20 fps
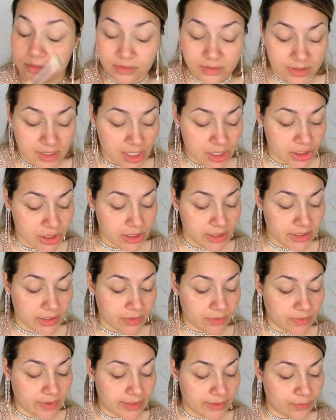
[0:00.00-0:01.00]
It's actually
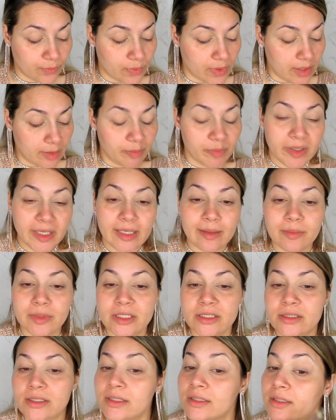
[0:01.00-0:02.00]
quite well
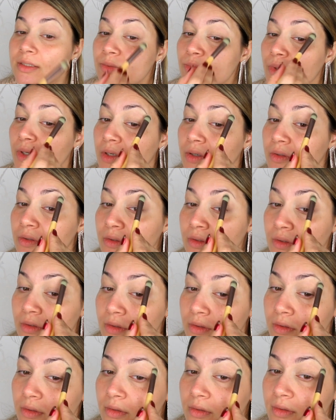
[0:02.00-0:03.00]
pigmented as well.
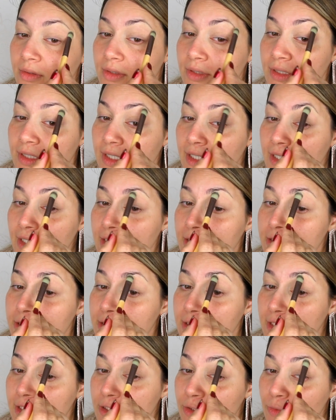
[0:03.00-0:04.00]

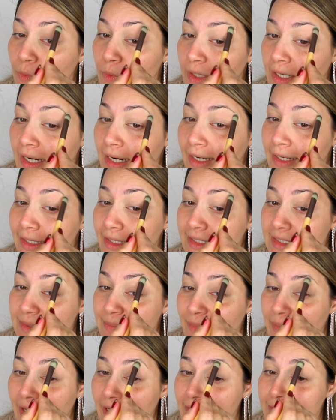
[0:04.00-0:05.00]
Just what I
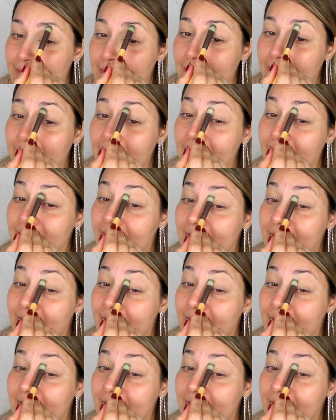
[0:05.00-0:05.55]
expected.